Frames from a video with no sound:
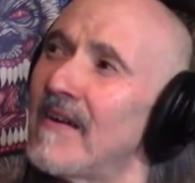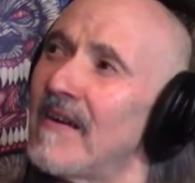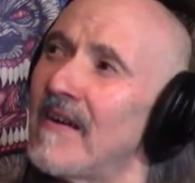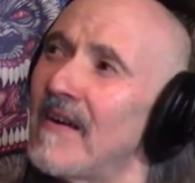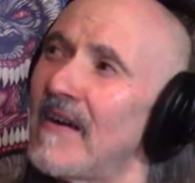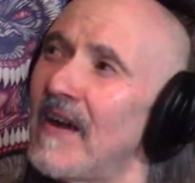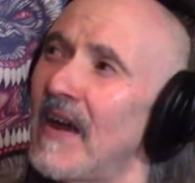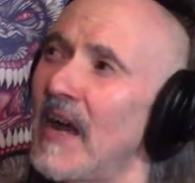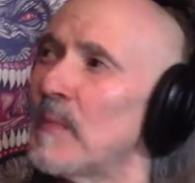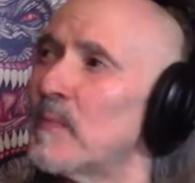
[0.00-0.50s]

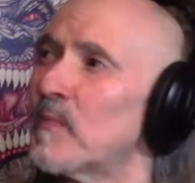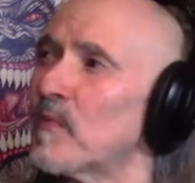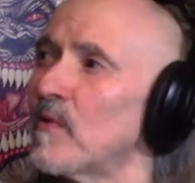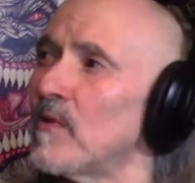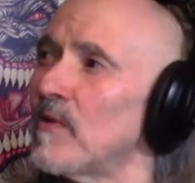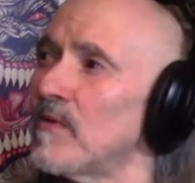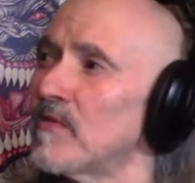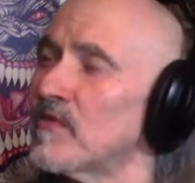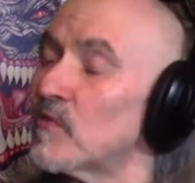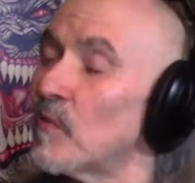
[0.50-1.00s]

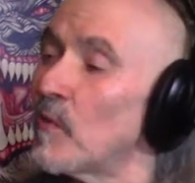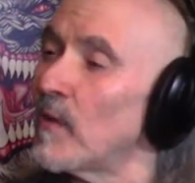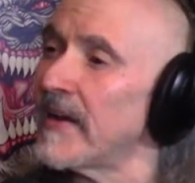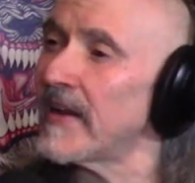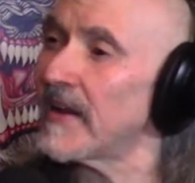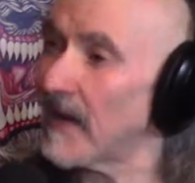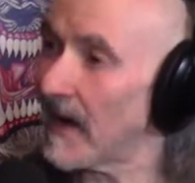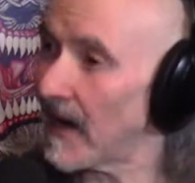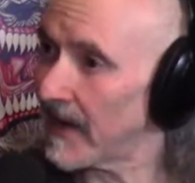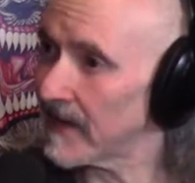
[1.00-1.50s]
April
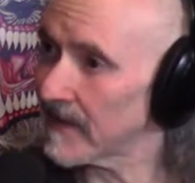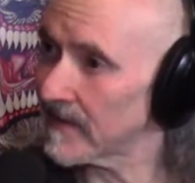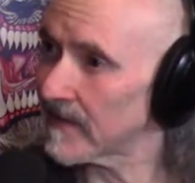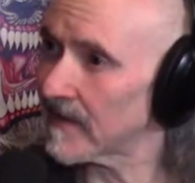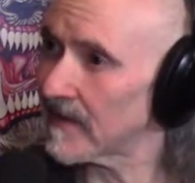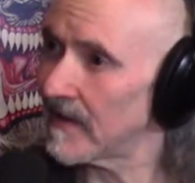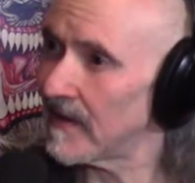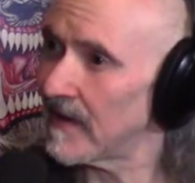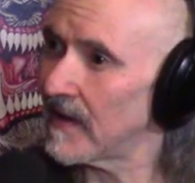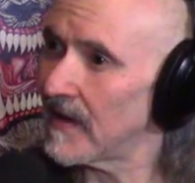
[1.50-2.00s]

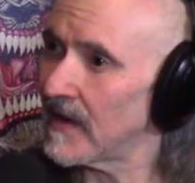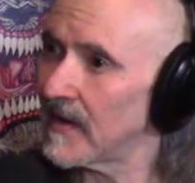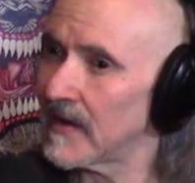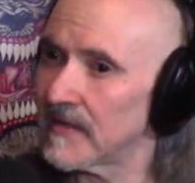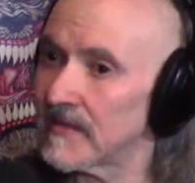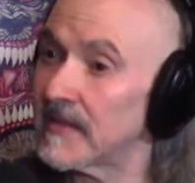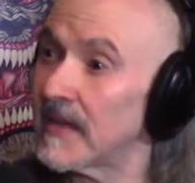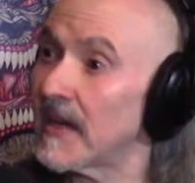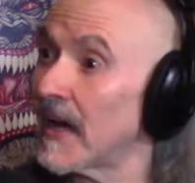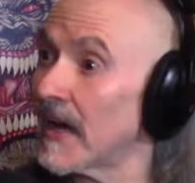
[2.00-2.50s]
twenty-ninth.
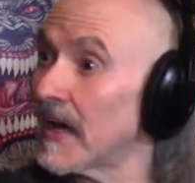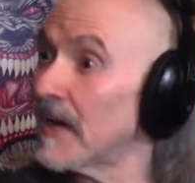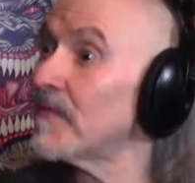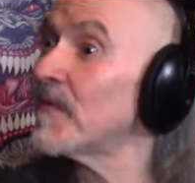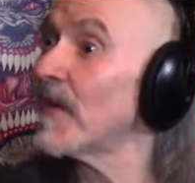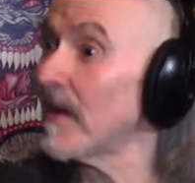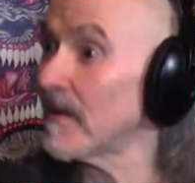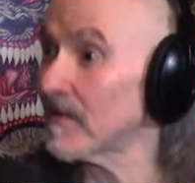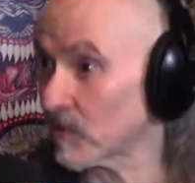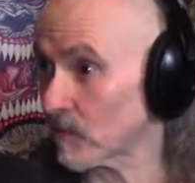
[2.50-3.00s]
The N
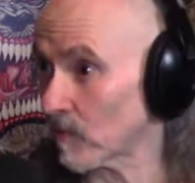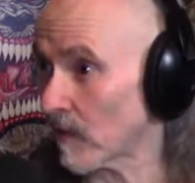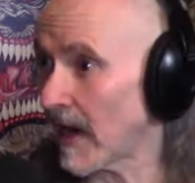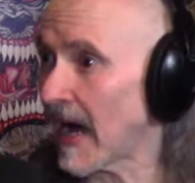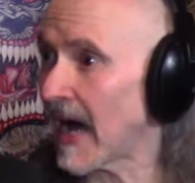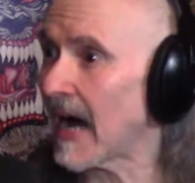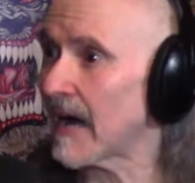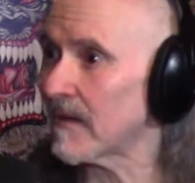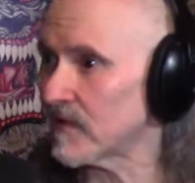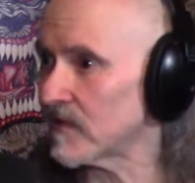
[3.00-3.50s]
F L
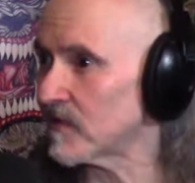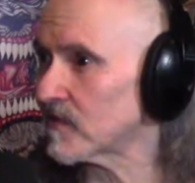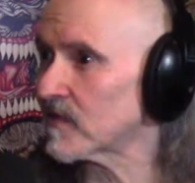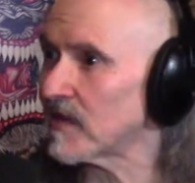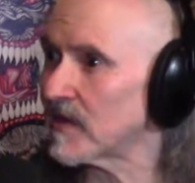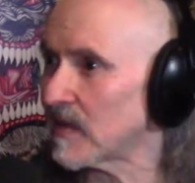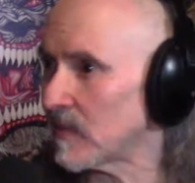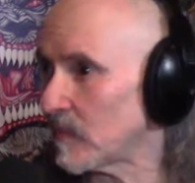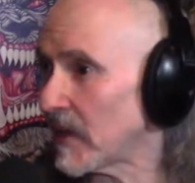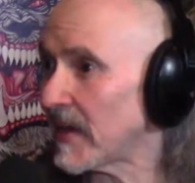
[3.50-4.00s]
draft is
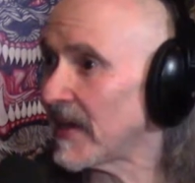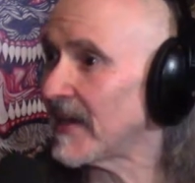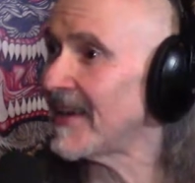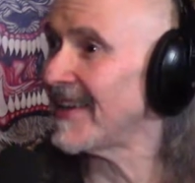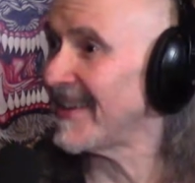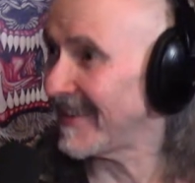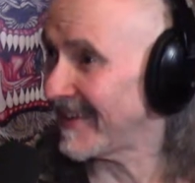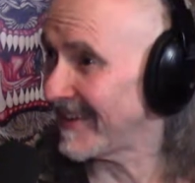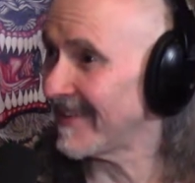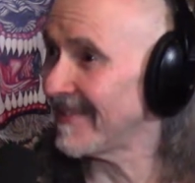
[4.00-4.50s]
going to be
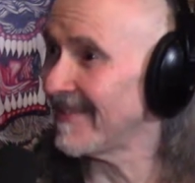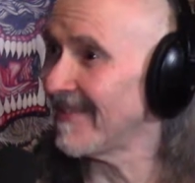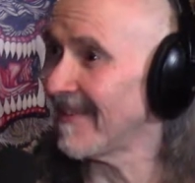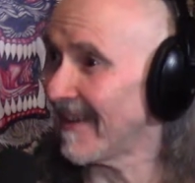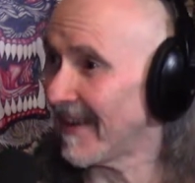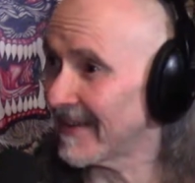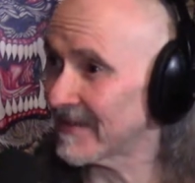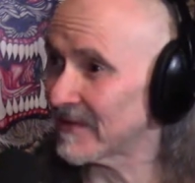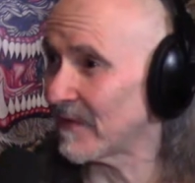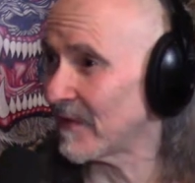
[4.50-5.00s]
in
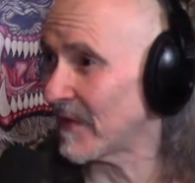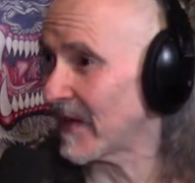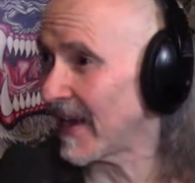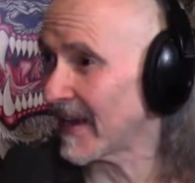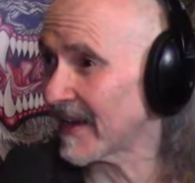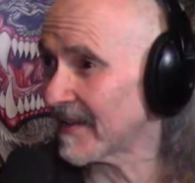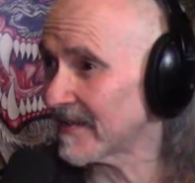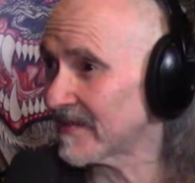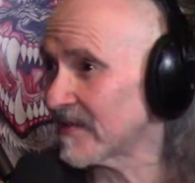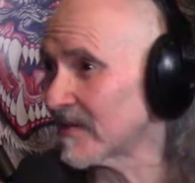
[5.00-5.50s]
Las
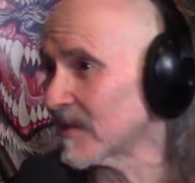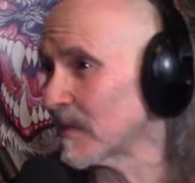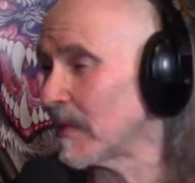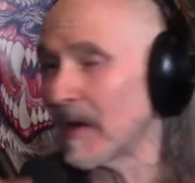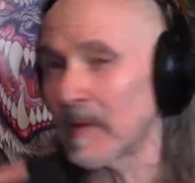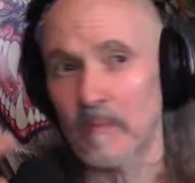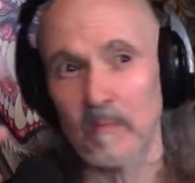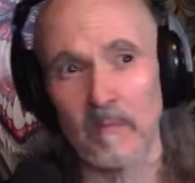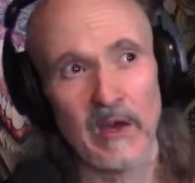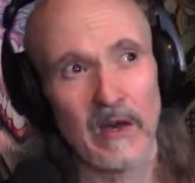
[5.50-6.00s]
Vegas. There's going to
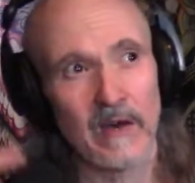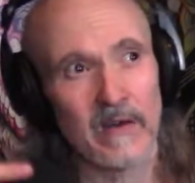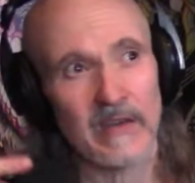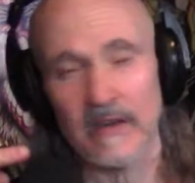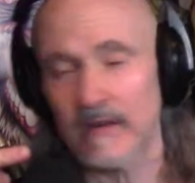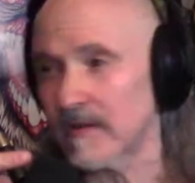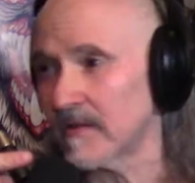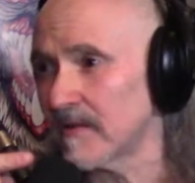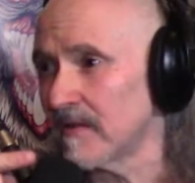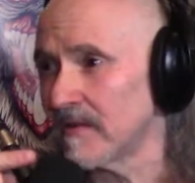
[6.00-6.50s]
be a
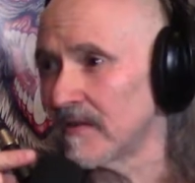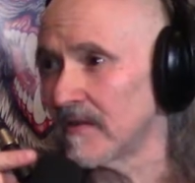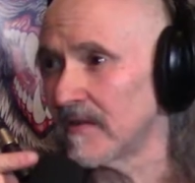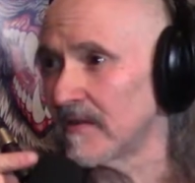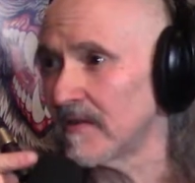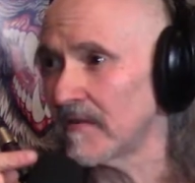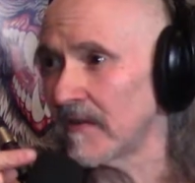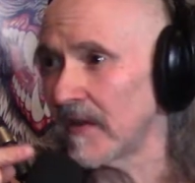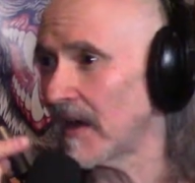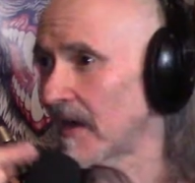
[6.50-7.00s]
million
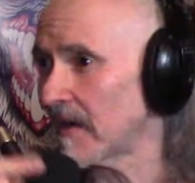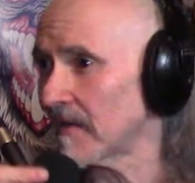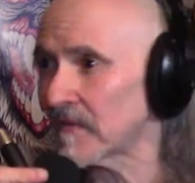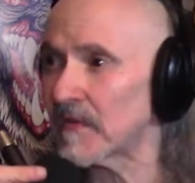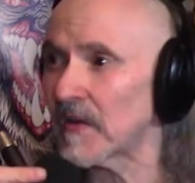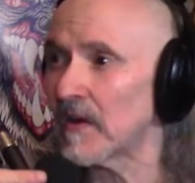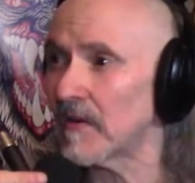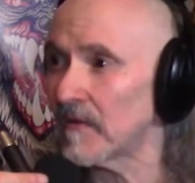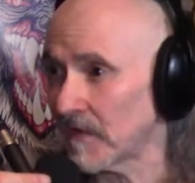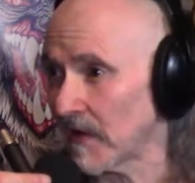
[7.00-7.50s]
N
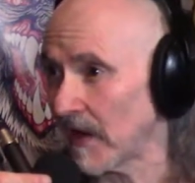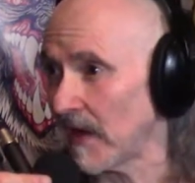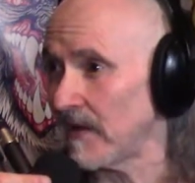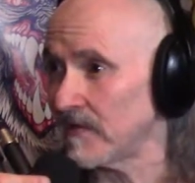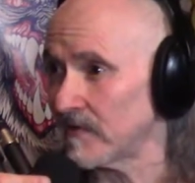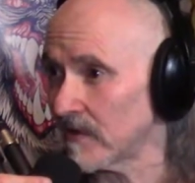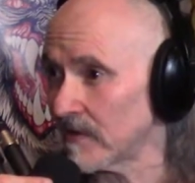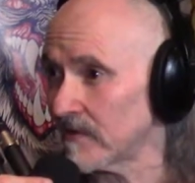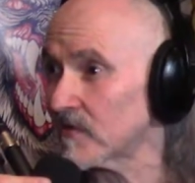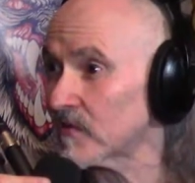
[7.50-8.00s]
F L
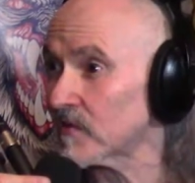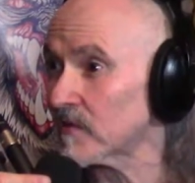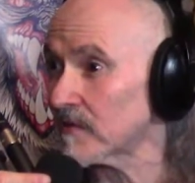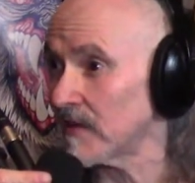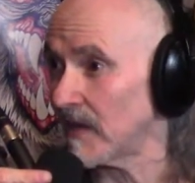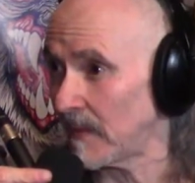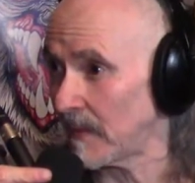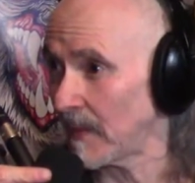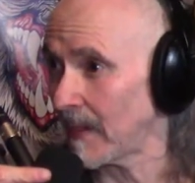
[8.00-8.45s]
fans on the strip.